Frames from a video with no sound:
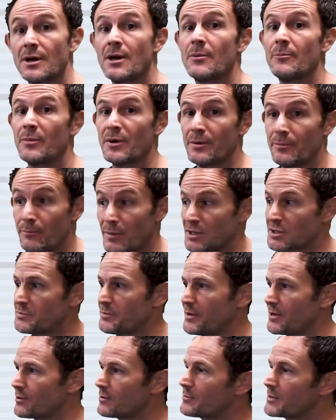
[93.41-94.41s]
but much
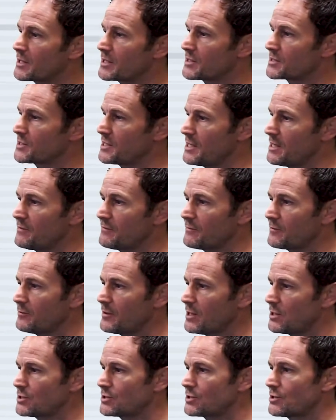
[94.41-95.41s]
better because the
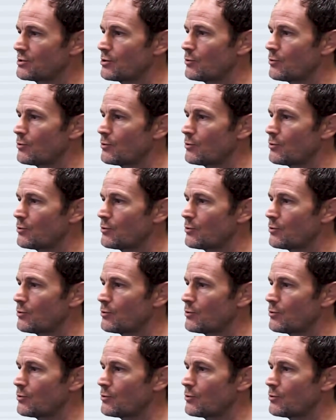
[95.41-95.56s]
information